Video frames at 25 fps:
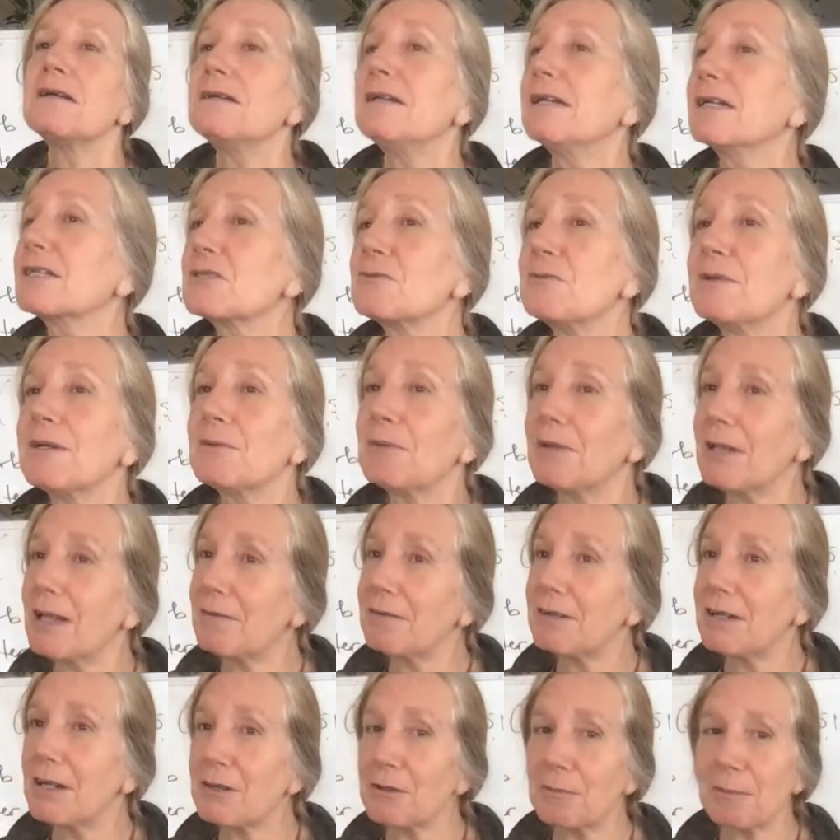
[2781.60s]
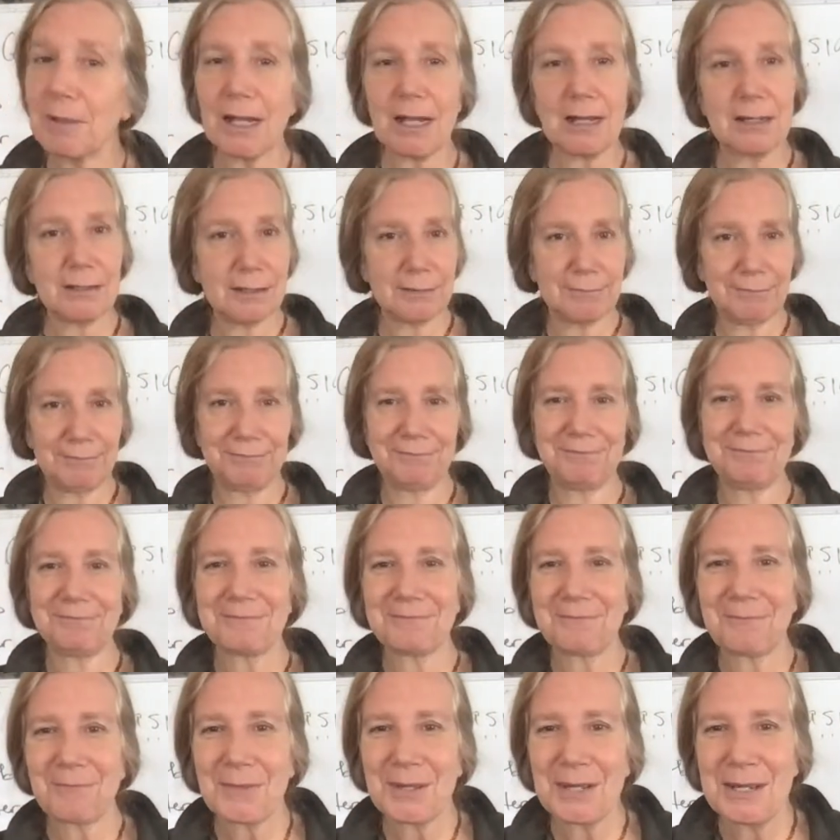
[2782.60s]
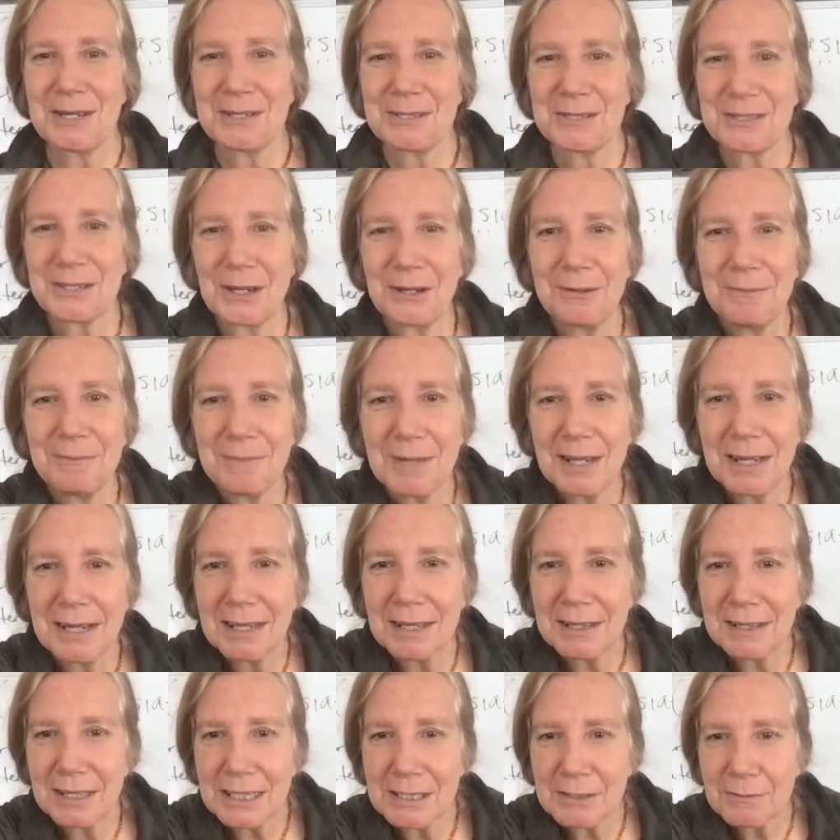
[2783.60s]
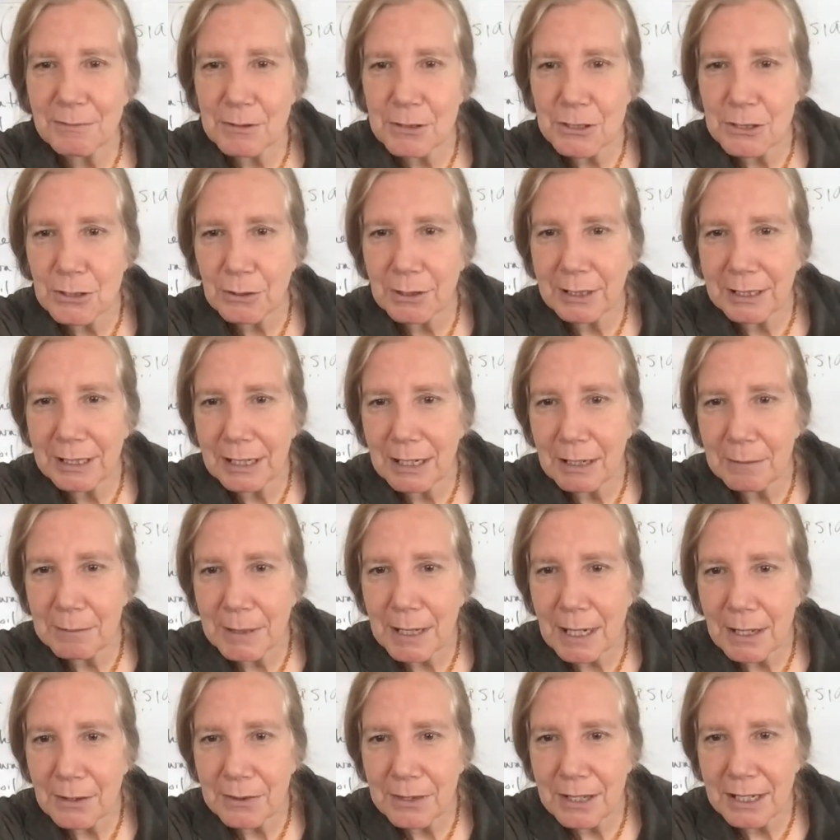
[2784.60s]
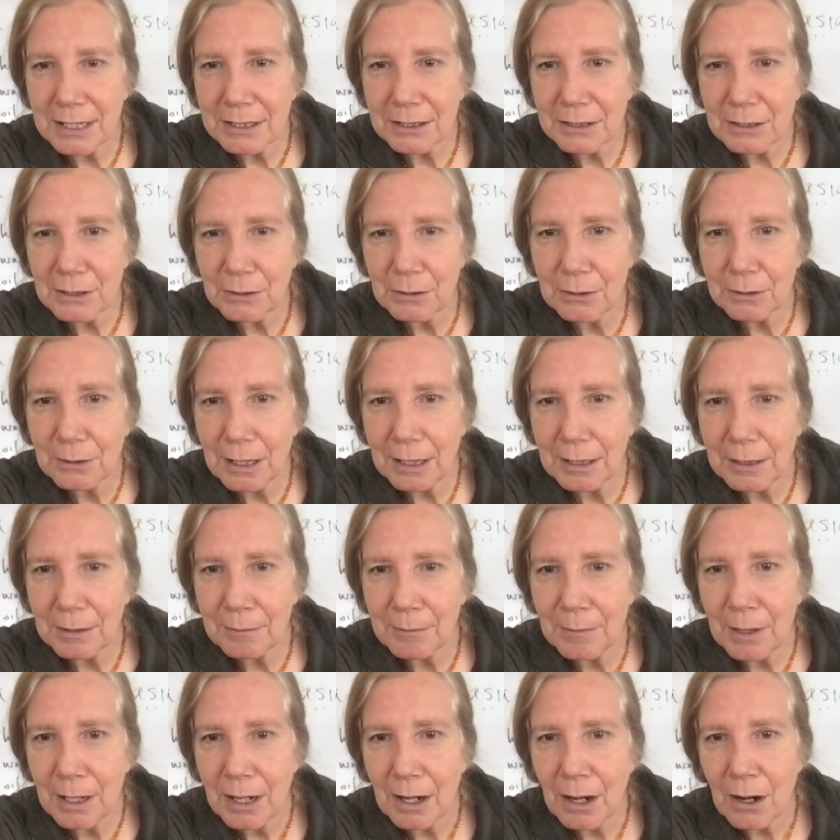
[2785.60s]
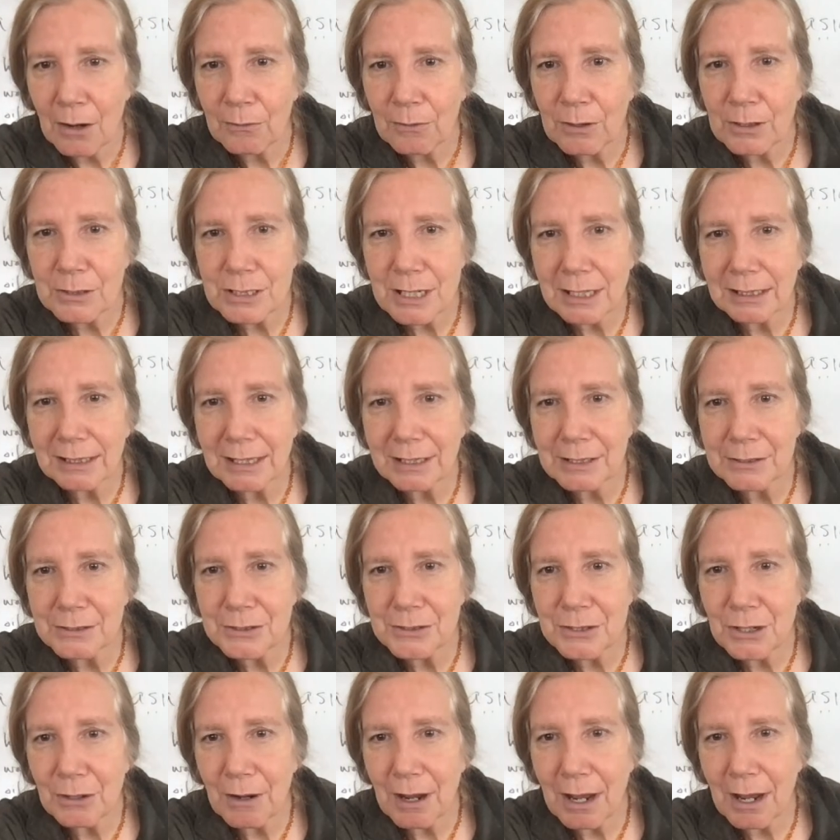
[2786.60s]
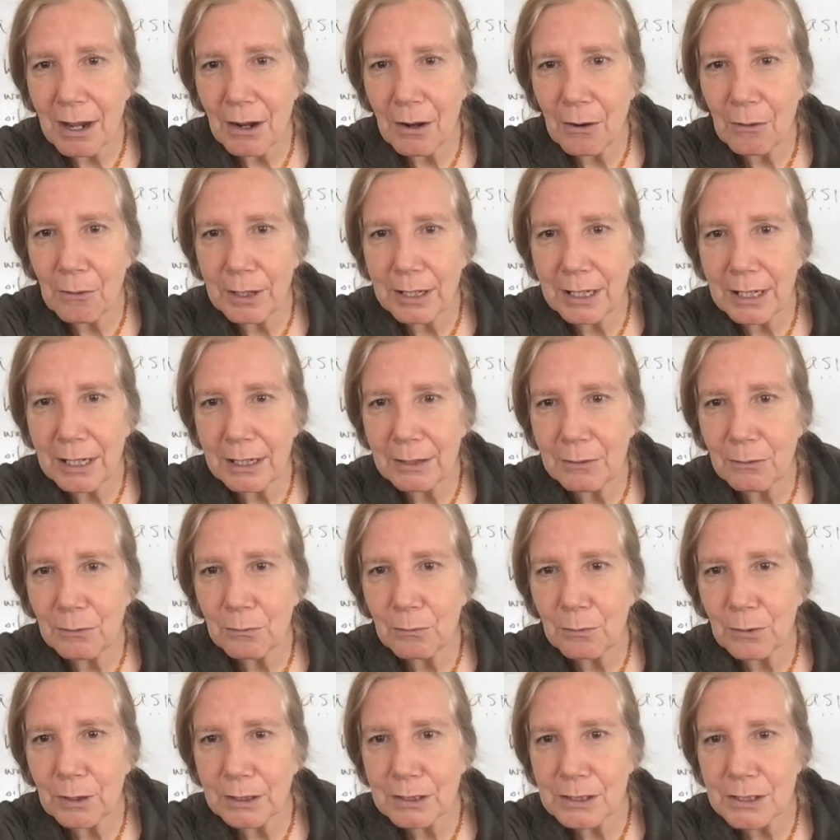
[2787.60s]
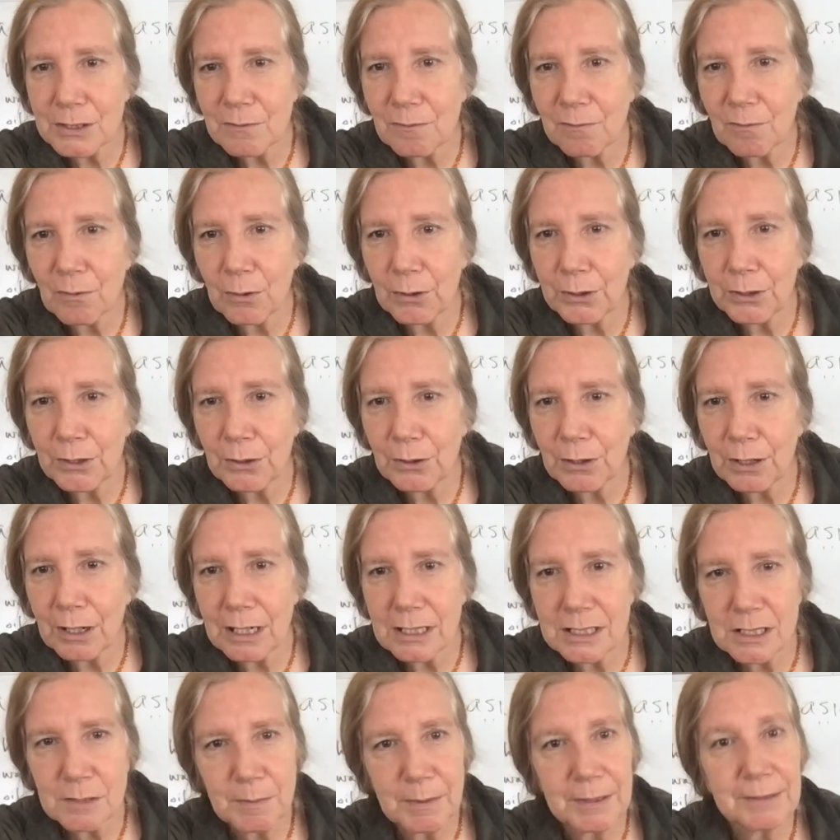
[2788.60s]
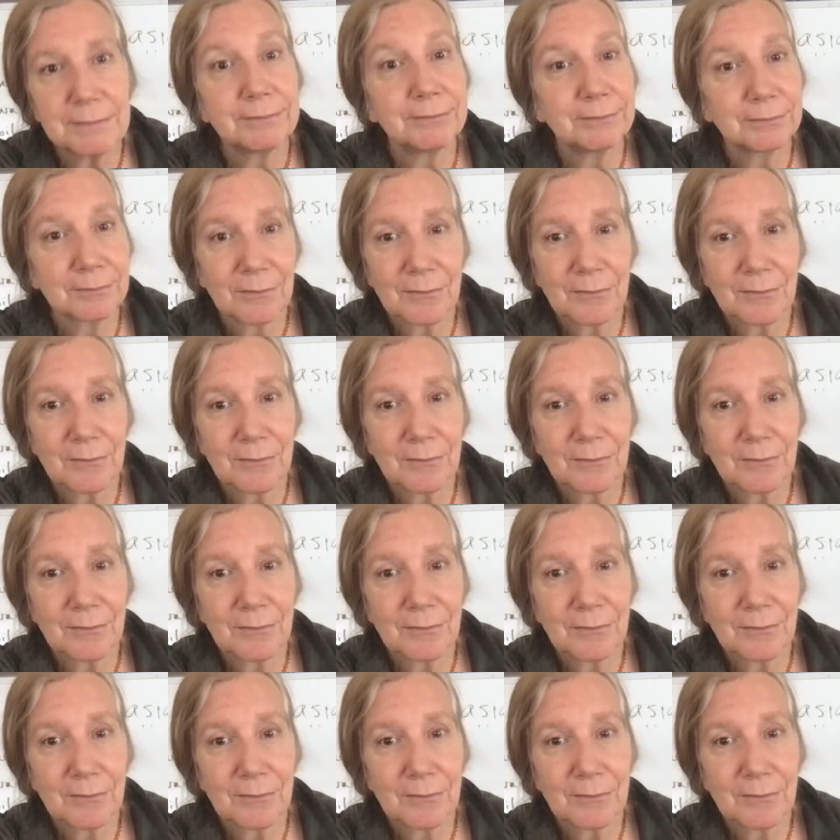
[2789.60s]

Next oh. week, we'll have another plant. So thanks for showing up. Yeah, thank you. Um, Rosa, let us know how it works for your husband